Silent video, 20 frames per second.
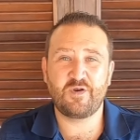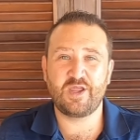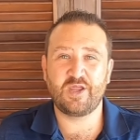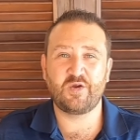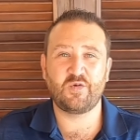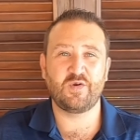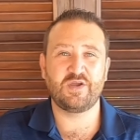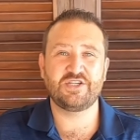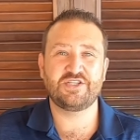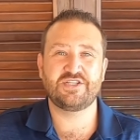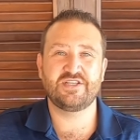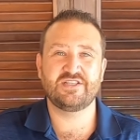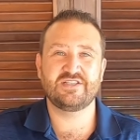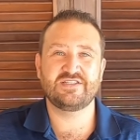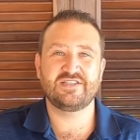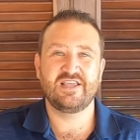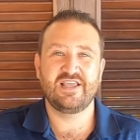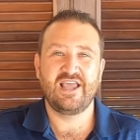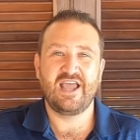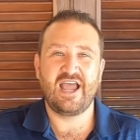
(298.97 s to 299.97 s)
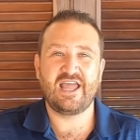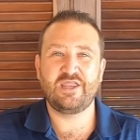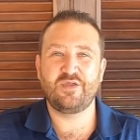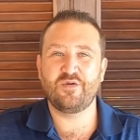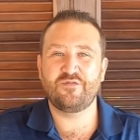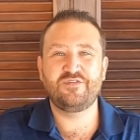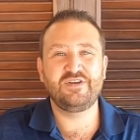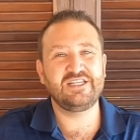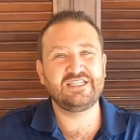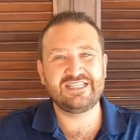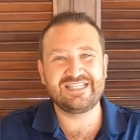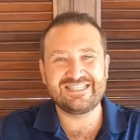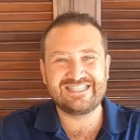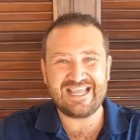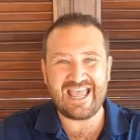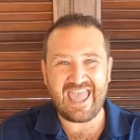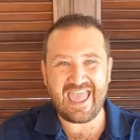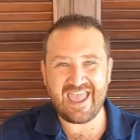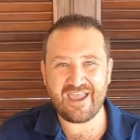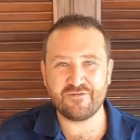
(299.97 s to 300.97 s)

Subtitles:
right questions, and you have listened to